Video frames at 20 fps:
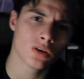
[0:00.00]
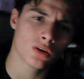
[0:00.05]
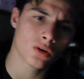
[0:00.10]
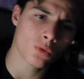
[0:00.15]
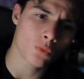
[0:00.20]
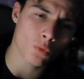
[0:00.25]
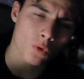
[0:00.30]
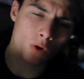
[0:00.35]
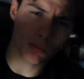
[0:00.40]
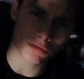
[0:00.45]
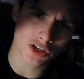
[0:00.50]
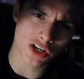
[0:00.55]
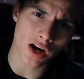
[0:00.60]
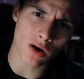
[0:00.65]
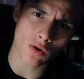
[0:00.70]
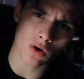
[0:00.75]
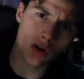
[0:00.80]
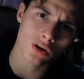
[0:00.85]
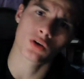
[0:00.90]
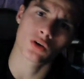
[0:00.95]
Warm
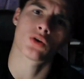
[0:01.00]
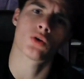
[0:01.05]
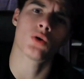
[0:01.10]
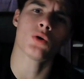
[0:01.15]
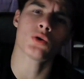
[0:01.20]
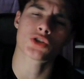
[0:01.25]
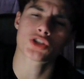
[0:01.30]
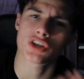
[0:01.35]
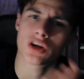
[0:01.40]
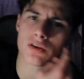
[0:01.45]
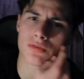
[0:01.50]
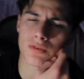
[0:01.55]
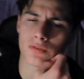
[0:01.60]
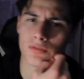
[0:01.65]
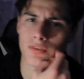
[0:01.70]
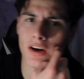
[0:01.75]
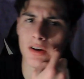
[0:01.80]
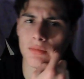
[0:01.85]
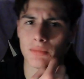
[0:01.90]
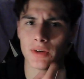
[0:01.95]
shower, cold shower for
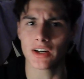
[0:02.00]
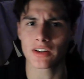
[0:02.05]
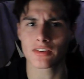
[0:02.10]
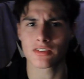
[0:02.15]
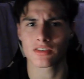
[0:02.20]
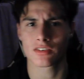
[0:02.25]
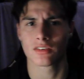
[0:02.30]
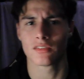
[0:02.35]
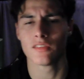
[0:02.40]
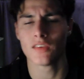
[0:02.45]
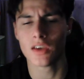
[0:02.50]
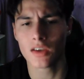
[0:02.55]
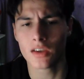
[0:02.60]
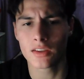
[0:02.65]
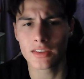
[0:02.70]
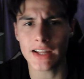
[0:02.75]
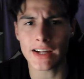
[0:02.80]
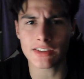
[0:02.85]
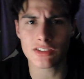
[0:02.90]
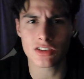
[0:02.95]
5 minutes.
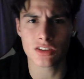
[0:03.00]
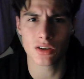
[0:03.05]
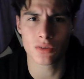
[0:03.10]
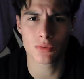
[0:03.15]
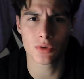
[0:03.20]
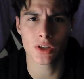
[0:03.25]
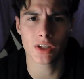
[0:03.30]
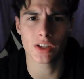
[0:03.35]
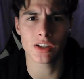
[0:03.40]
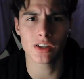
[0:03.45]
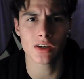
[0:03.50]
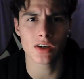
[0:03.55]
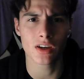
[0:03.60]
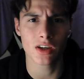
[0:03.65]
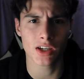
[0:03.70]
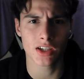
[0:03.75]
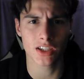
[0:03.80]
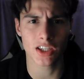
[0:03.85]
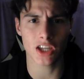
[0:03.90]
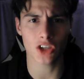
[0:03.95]
That's going to really
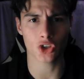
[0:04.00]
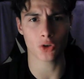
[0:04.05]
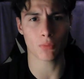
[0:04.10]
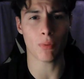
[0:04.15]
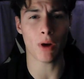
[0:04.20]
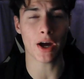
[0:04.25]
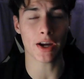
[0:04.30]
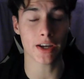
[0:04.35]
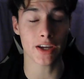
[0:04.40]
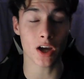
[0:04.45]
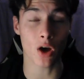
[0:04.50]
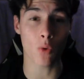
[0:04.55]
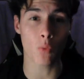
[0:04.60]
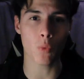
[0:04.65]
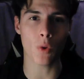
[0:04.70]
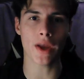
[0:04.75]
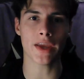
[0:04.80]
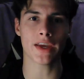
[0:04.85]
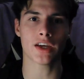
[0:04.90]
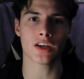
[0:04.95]
get your body
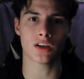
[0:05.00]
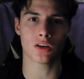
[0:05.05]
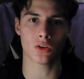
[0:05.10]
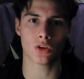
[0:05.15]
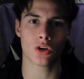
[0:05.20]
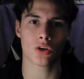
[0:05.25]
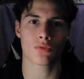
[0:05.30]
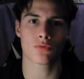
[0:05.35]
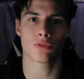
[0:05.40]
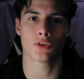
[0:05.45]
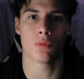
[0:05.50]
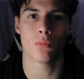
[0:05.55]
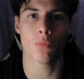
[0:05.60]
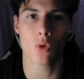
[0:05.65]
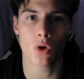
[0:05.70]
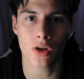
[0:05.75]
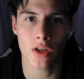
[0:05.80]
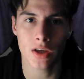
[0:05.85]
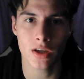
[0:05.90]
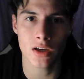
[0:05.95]
awake and alert for the
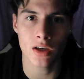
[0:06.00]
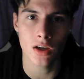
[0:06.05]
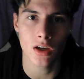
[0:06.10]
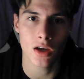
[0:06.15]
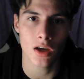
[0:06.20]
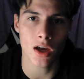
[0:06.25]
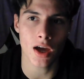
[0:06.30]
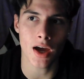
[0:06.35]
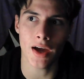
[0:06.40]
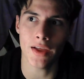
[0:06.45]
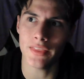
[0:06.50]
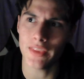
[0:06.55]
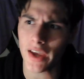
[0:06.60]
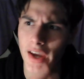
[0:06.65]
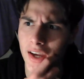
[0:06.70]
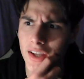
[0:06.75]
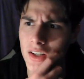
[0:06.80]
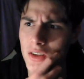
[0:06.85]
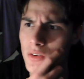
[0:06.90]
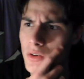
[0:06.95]
morning. And
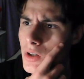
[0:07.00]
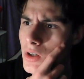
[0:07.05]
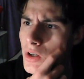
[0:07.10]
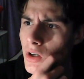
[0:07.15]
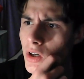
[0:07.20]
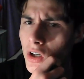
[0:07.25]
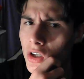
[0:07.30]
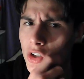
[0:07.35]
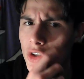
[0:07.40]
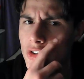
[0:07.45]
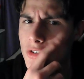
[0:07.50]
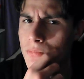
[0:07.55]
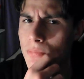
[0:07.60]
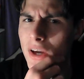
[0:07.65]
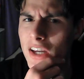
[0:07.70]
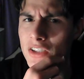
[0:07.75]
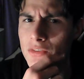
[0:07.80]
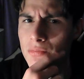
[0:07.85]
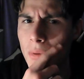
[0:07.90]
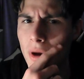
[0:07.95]
then use
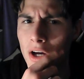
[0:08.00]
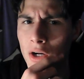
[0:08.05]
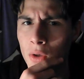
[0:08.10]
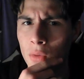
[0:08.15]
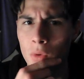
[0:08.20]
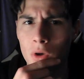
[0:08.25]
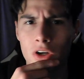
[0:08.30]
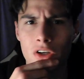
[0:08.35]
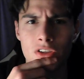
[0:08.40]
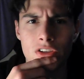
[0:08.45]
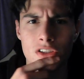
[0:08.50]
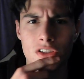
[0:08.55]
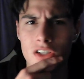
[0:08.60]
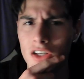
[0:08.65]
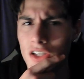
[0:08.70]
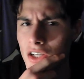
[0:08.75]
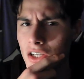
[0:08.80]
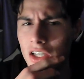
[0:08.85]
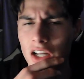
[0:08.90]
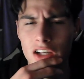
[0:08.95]
Base Body Works.
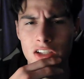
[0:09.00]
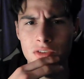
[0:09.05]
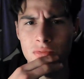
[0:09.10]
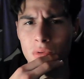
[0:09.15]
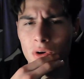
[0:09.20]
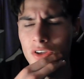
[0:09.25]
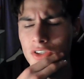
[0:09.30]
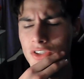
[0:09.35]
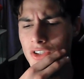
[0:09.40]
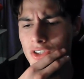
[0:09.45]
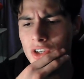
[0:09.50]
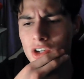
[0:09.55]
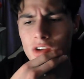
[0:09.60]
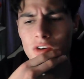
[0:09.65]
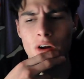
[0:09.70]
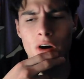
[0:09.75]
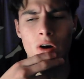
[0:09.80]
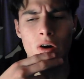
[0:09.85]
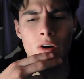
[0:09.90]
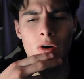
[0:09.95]
Not sponsored at
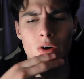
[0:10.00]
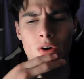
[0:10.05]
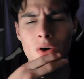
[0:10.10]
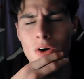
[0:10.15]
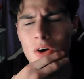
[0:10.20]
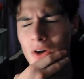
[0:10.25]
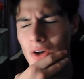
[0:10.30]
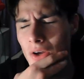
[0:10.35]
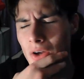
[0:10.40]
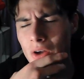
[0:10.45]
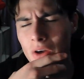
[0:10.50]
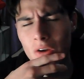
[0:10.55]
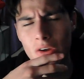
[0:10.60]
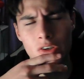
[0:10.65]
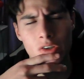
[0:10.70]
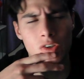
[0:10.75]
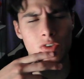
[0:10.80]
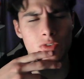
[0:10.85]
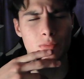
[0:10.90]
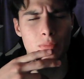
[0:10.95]
all.
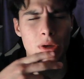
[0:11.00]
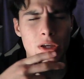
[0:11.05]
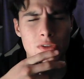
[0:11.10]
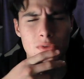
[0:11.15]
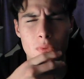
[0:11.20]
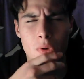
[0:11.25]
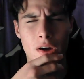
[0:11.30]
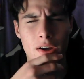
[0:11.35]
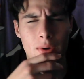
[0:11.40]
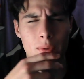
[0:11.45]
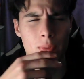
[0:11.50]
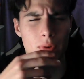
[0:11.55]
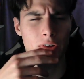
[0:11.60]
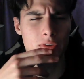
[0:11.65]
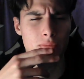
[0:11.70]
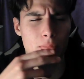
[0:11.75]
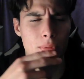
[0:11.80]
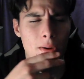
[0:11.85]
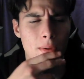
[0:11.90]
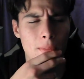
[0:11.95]
Use Base Body Works
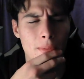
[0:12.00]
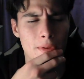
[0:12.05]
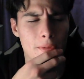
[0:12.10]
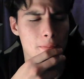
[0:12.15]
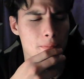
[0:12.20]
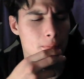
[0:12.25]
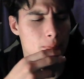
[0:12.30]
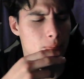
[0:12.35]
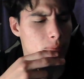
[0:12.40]
probably.